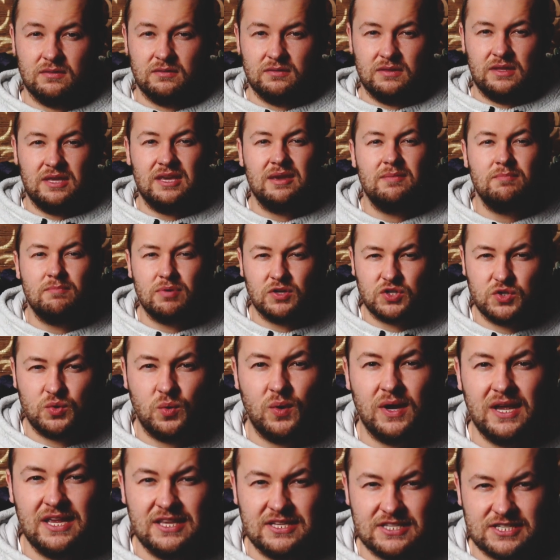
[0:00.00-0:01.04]
The in
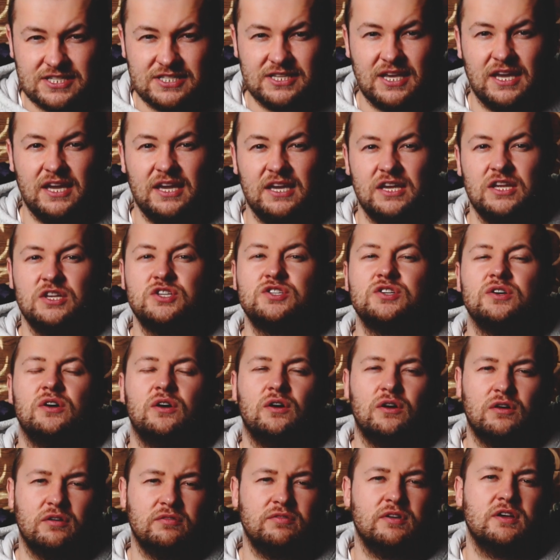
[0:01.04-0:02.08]
between stage
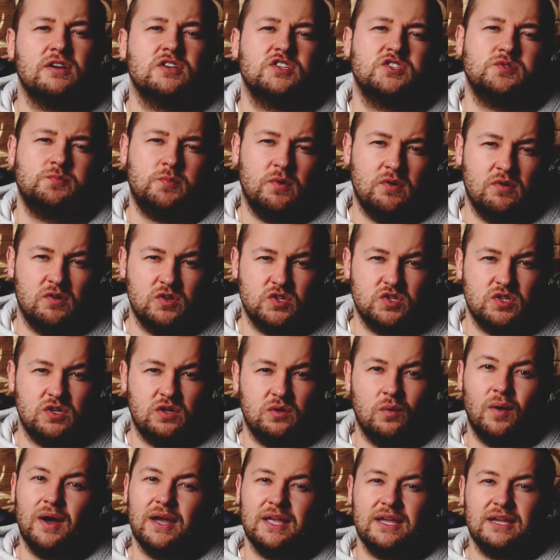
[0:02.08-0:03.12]
of our spiritual
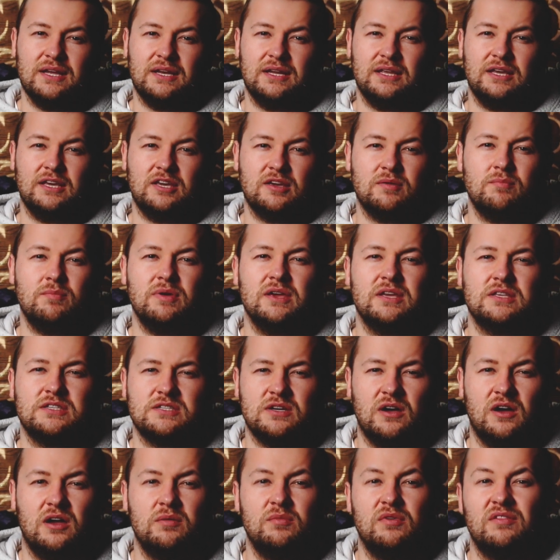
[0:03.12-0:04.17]
awakening can be a
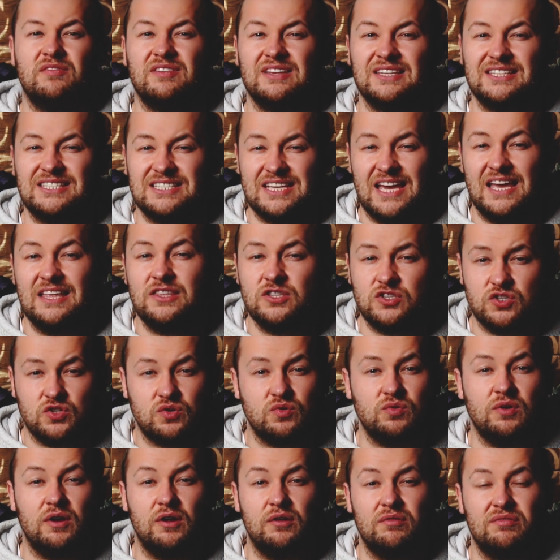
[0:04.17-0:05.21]
time of intense
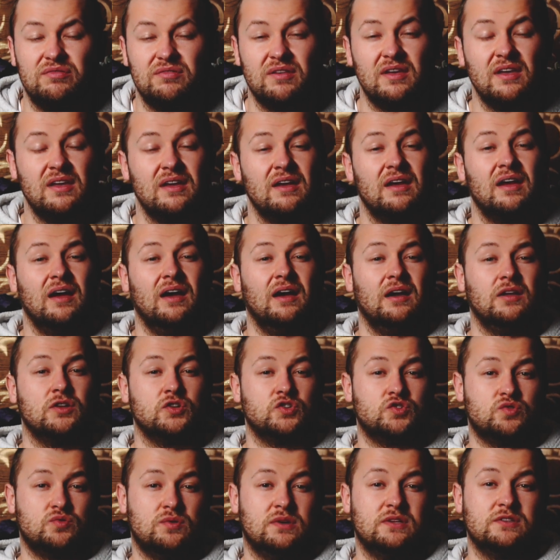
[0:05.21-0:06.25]
growth and
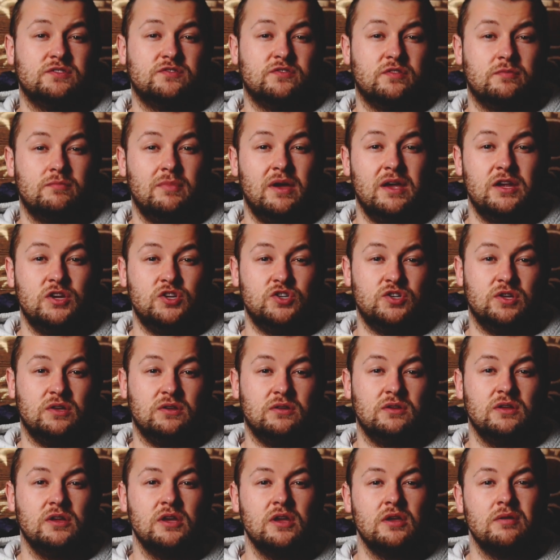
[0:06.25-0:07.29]

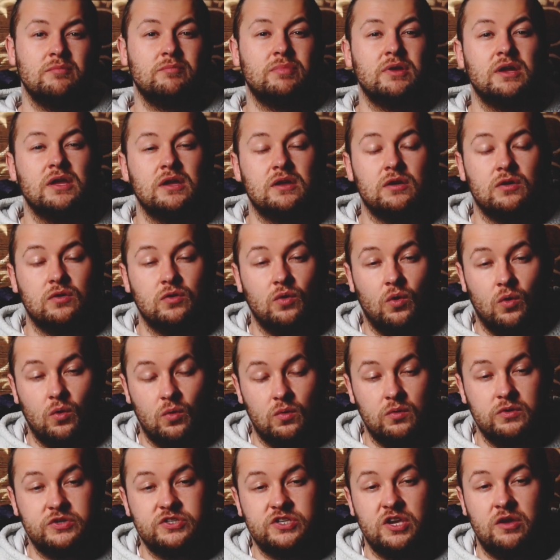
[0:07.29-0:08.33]
transformation, but it can
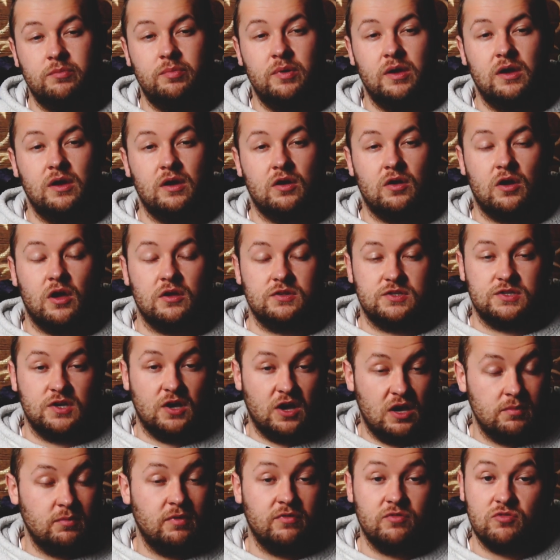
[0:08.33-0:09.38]
also be a
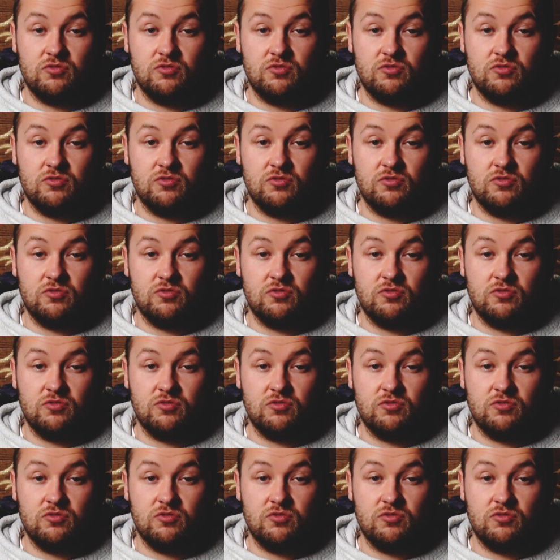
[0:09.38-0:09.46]
time of